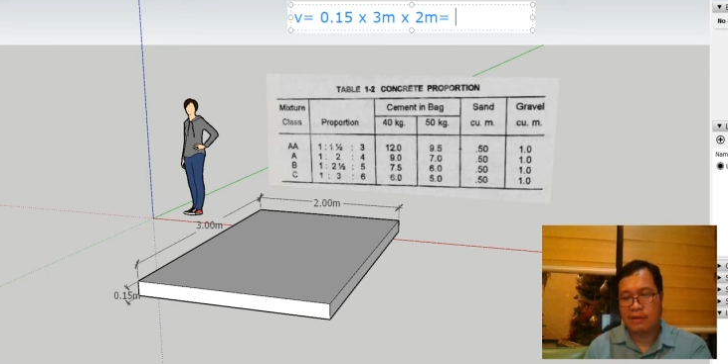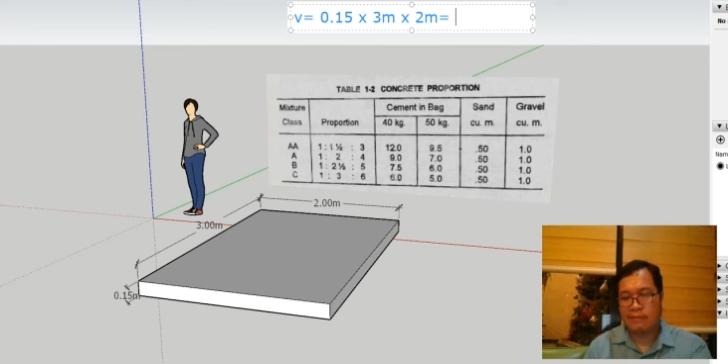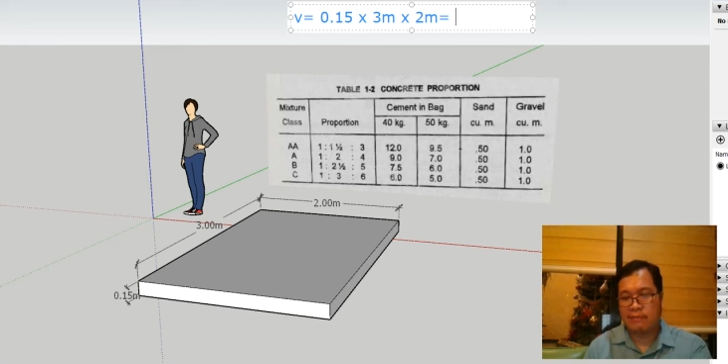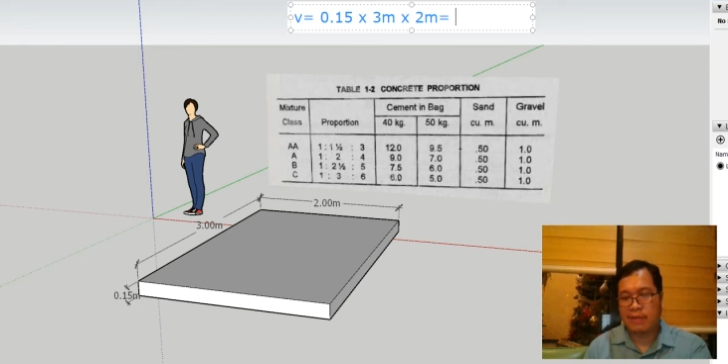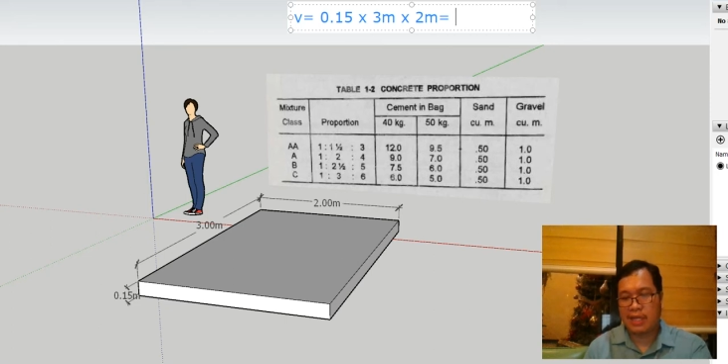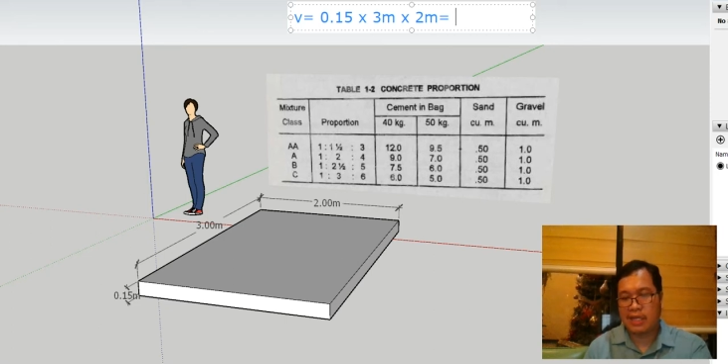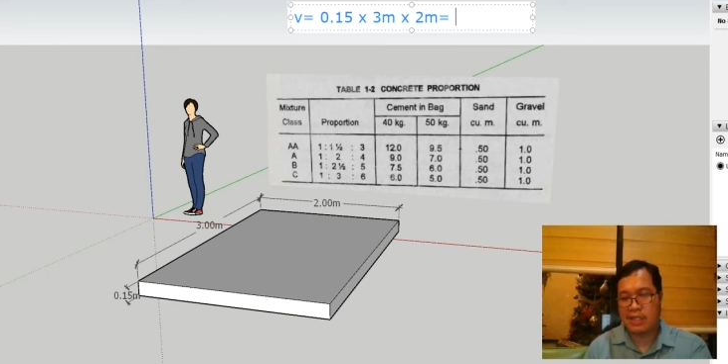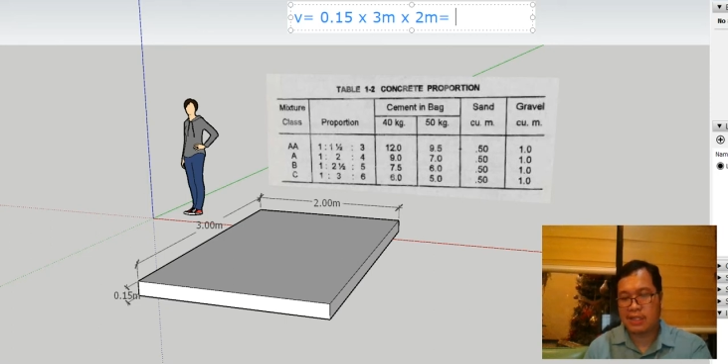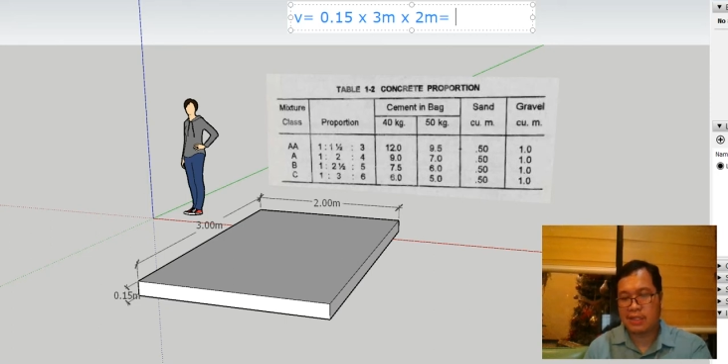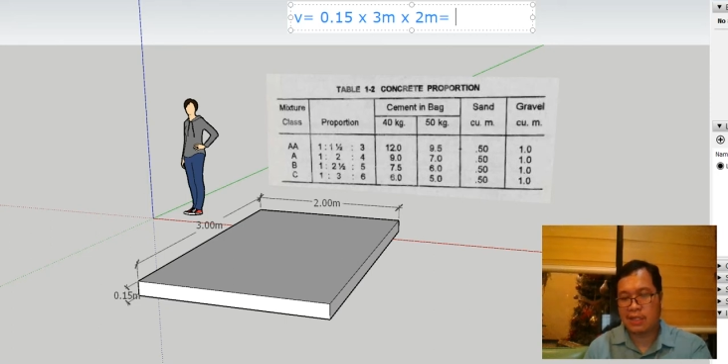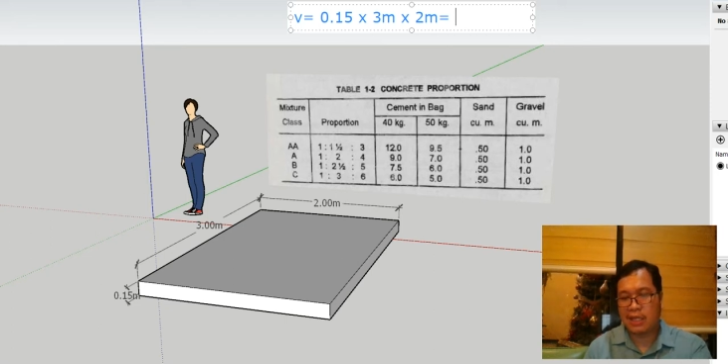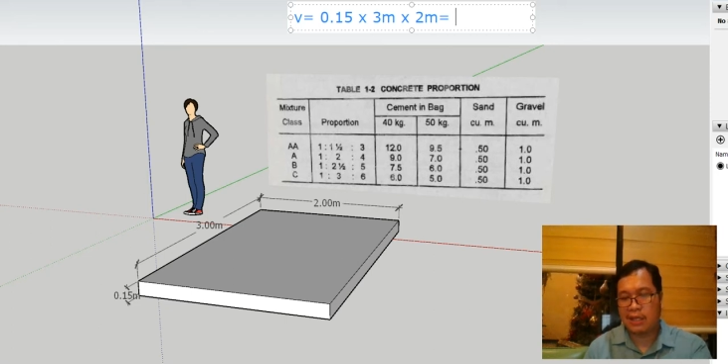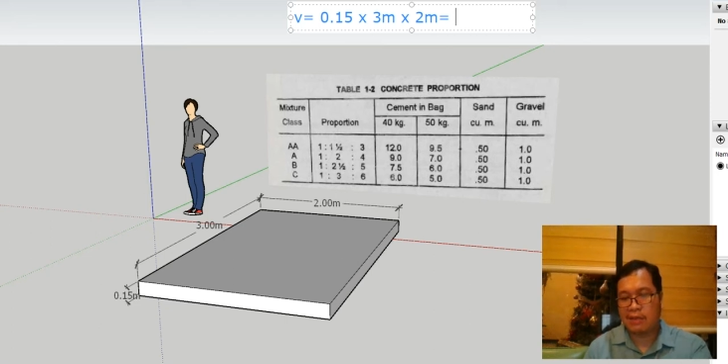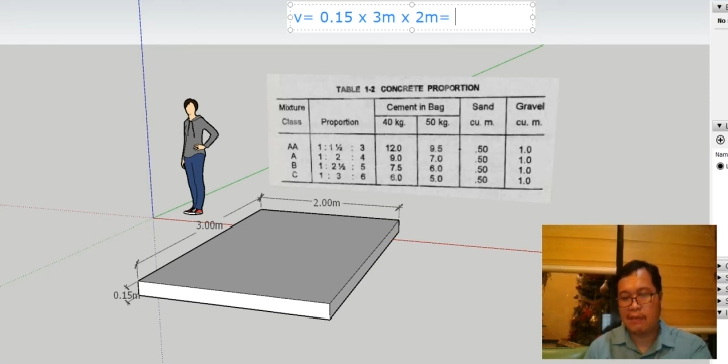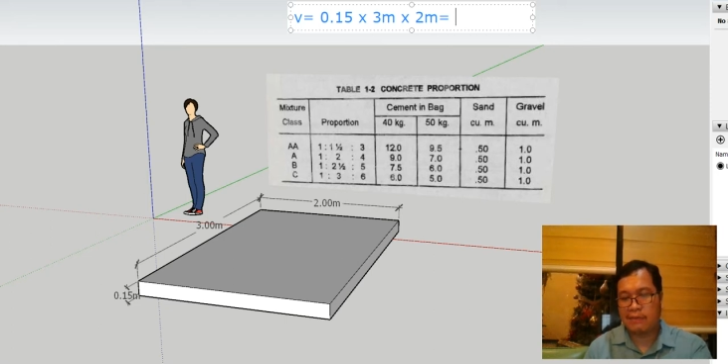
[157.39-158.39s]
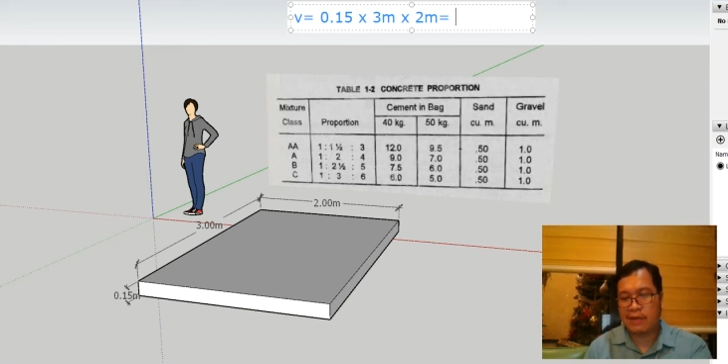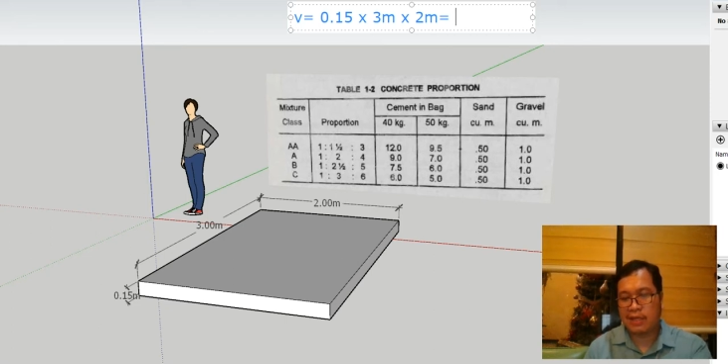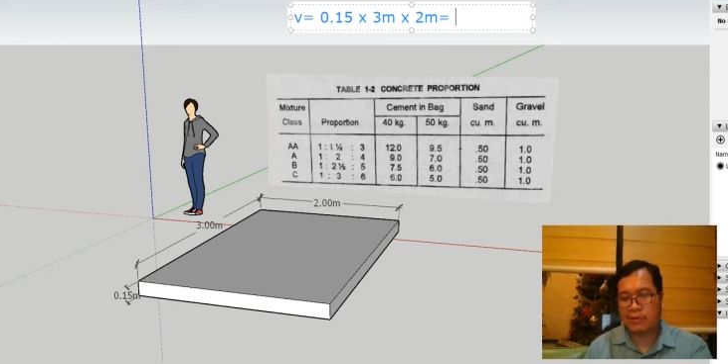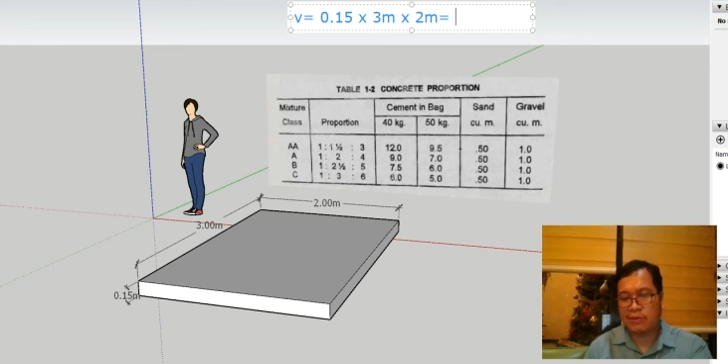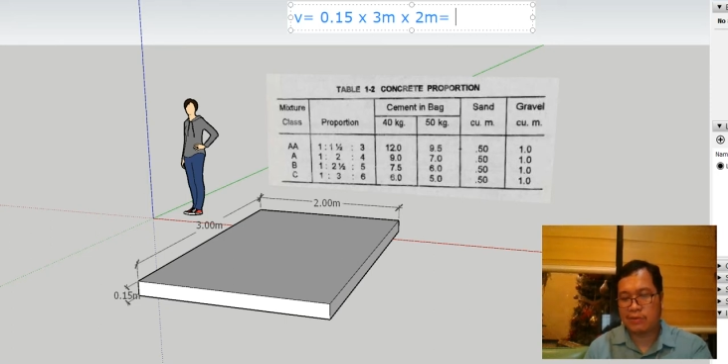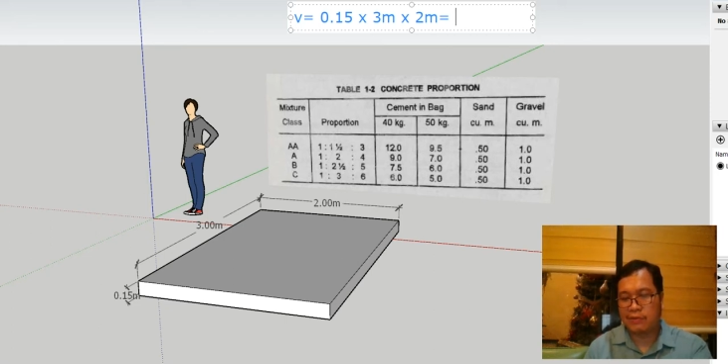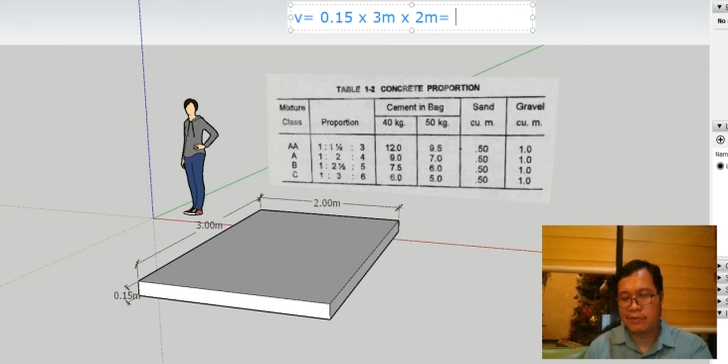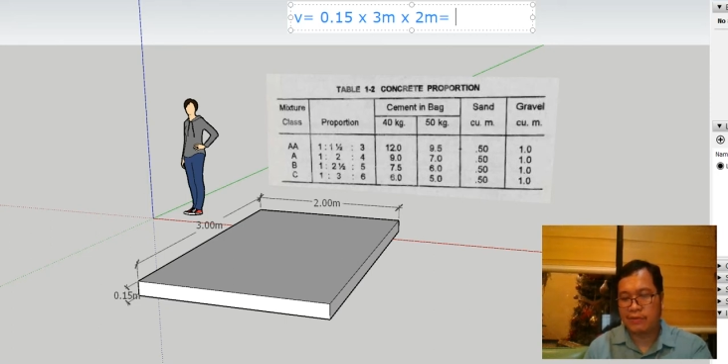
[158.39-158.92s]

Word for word: by 3 by 2.